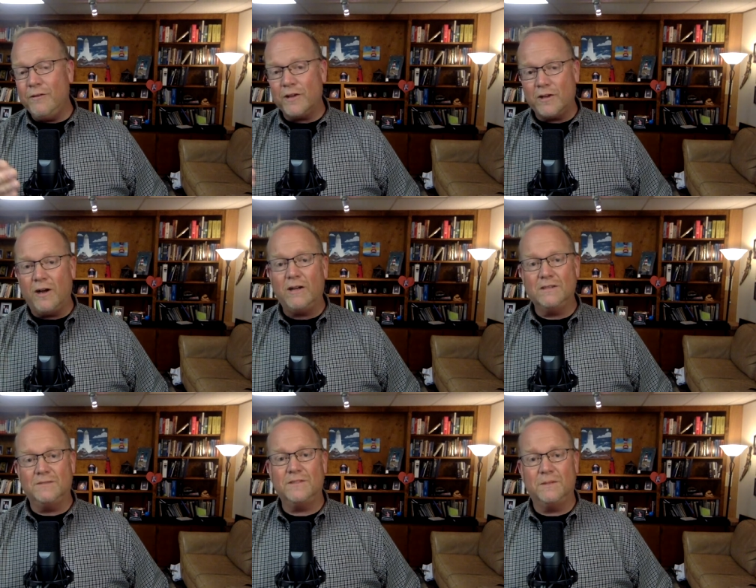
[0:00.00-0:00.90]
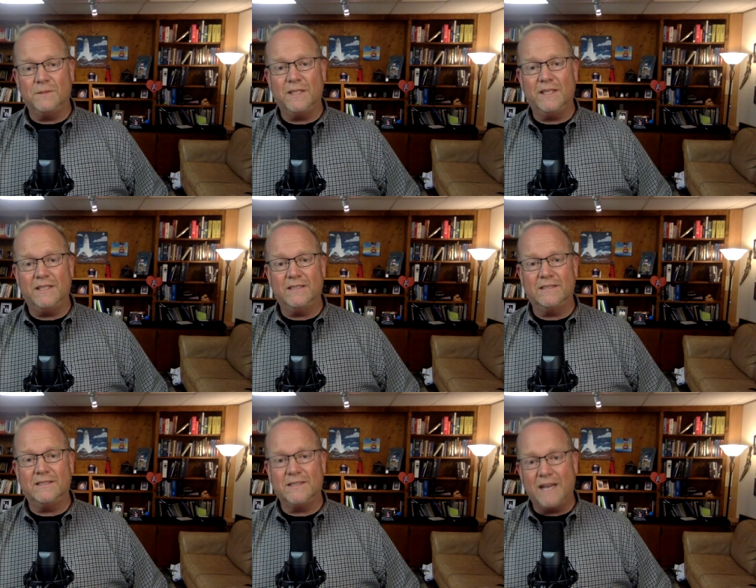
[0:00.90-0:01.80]
the cause of something
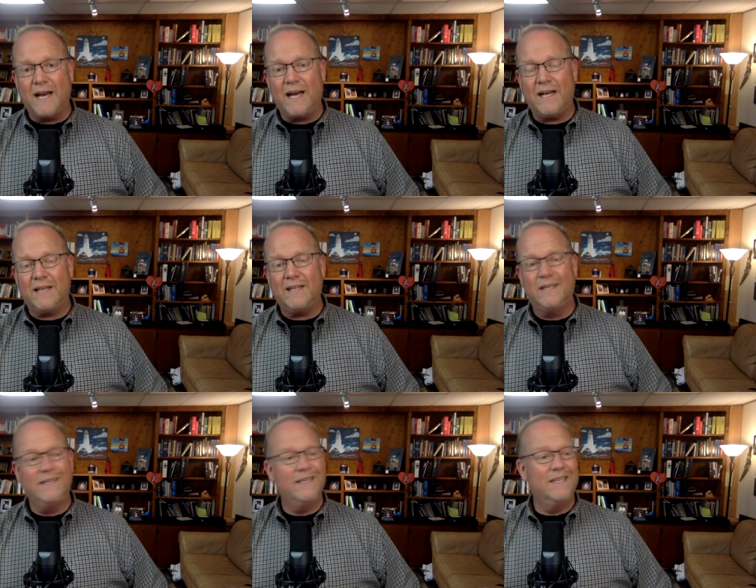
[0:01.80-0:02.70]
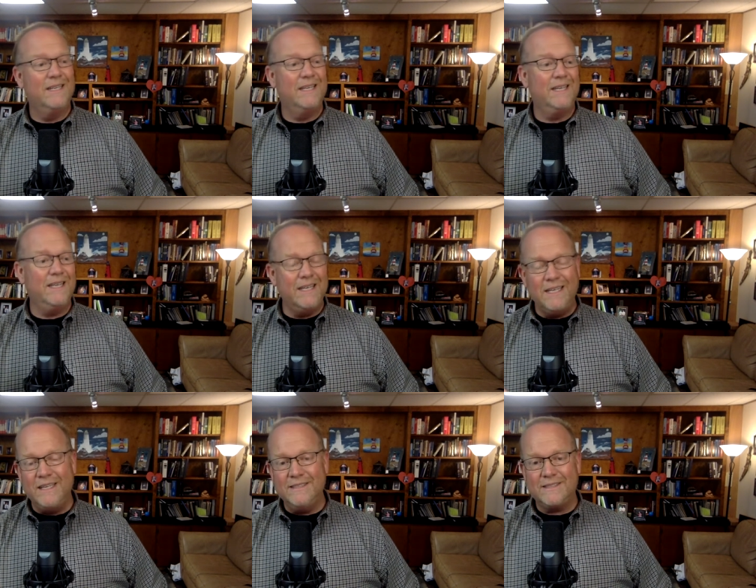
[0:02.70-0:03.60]
is, God in
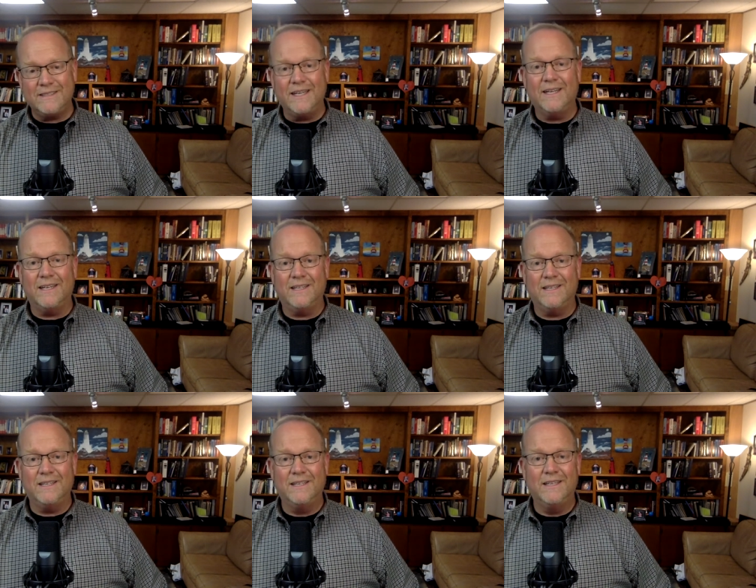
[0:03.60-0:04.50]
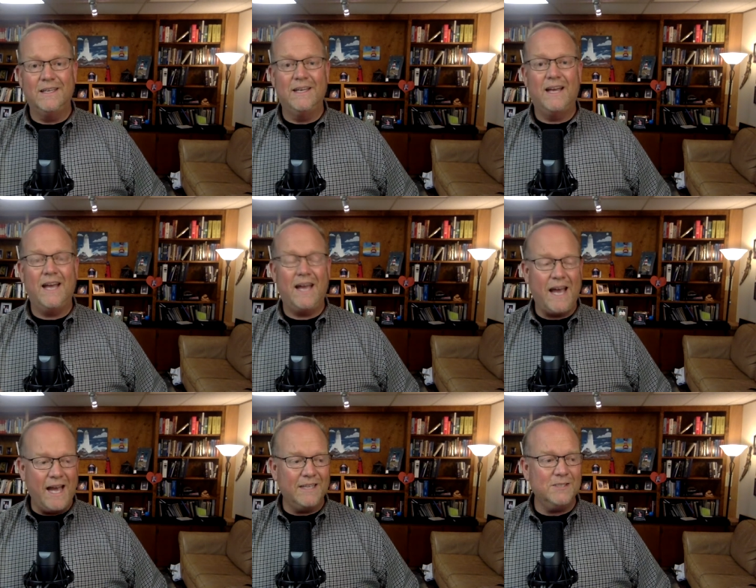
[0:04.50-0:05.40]
his son
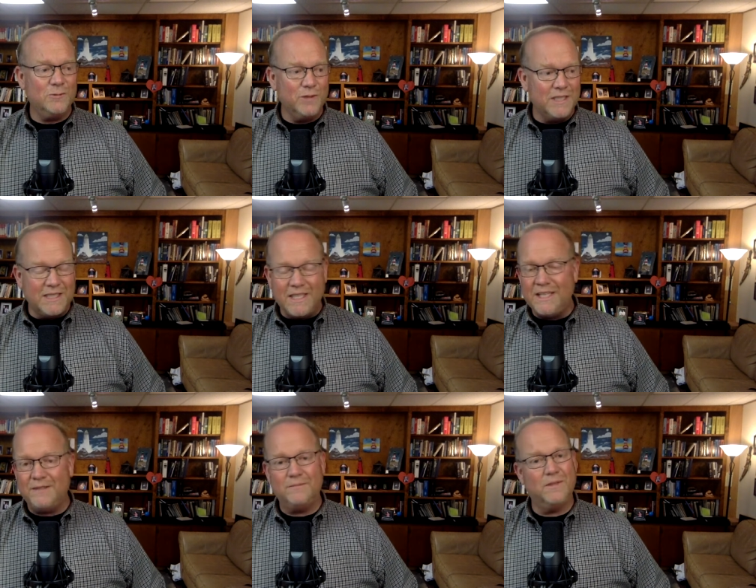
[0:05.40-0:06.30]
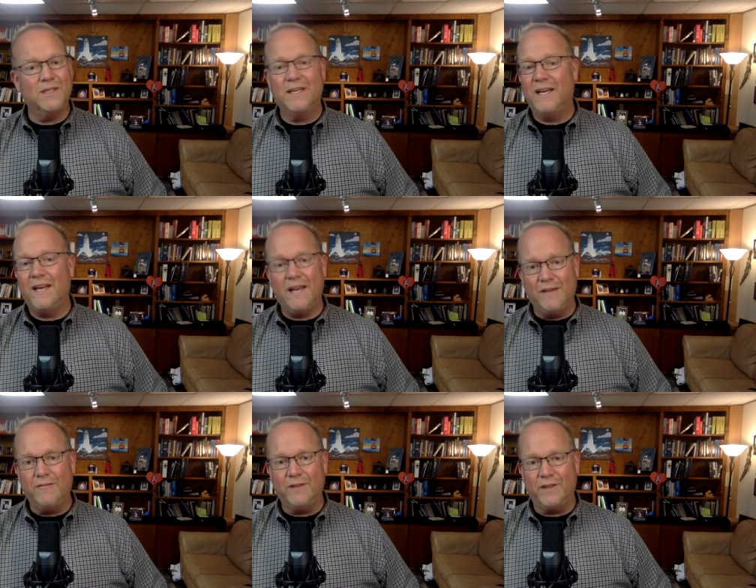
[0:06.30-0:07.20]
has redeemed
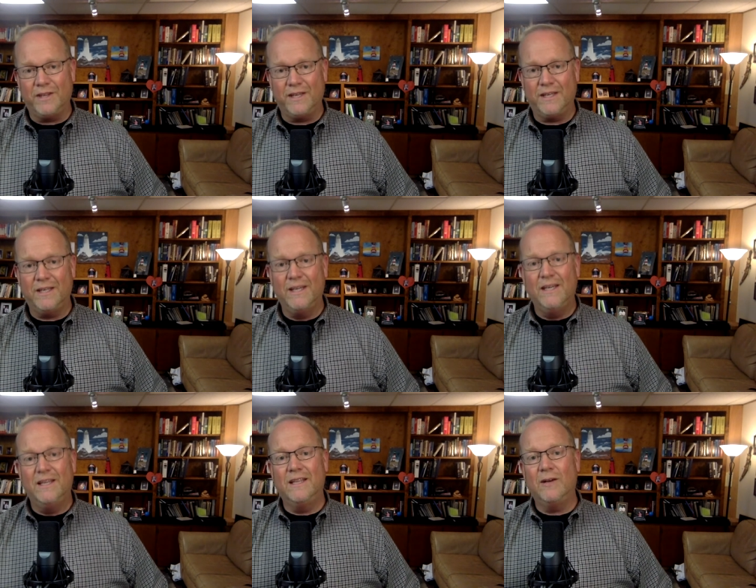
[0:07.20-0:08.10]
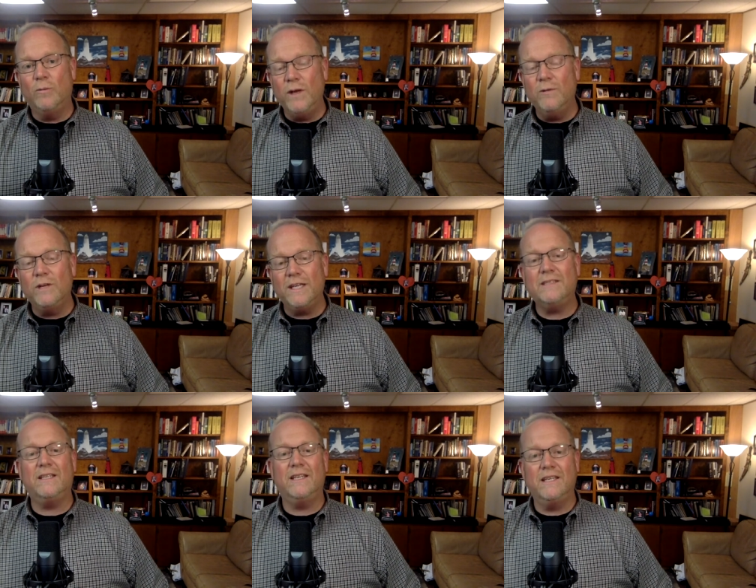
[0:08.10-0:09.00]
everything. That we will get
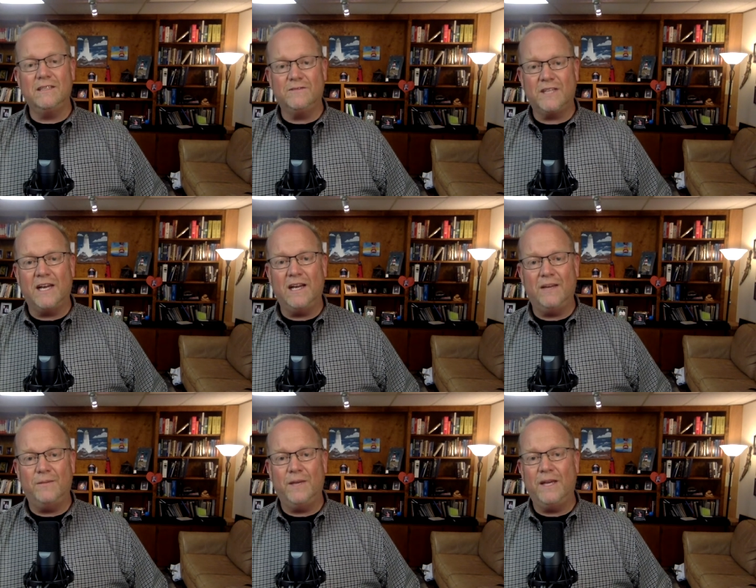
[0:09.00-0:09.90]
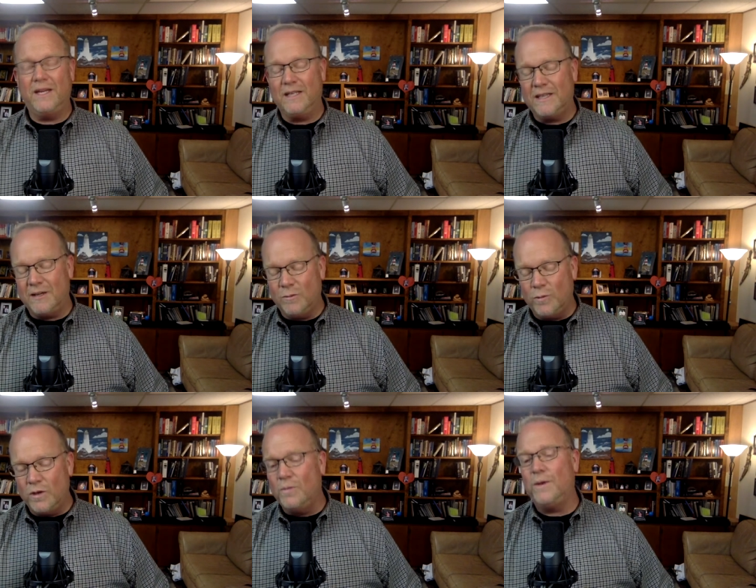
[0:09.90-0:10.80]
to the end of time and there
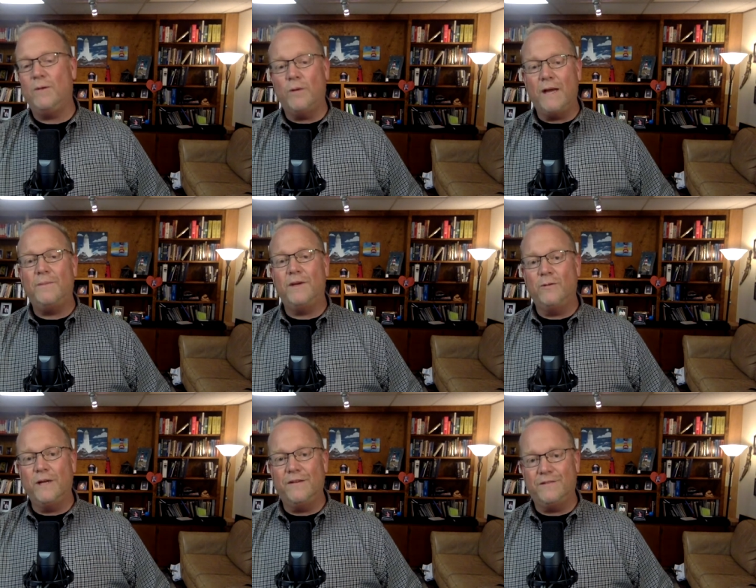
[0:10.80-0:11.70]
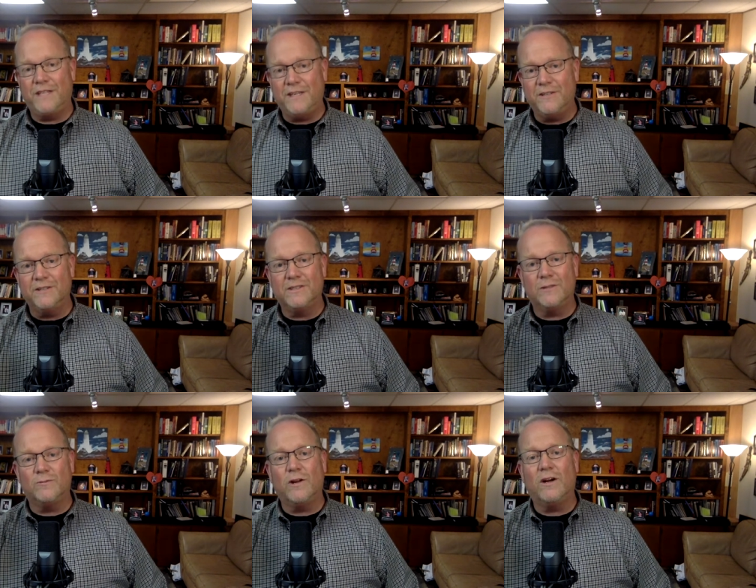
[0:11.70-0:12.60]
will be wiping away of tears.
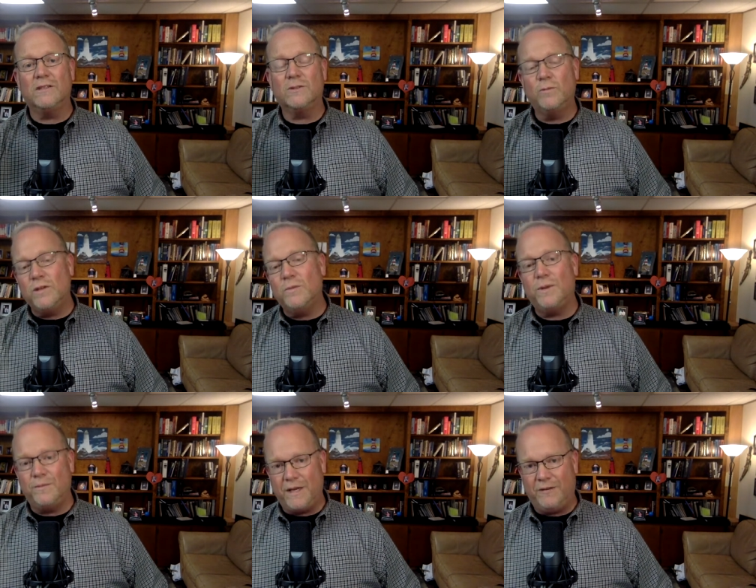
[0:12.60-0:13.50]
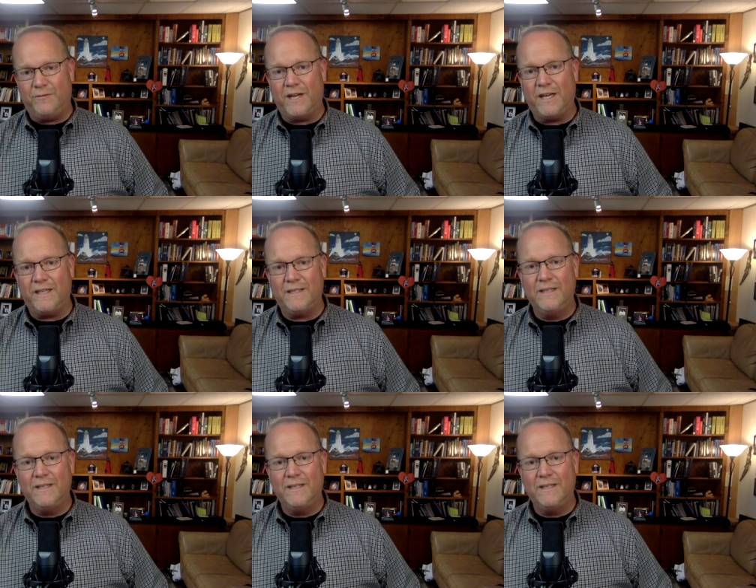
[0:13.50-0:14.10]
The wrongs will be made right.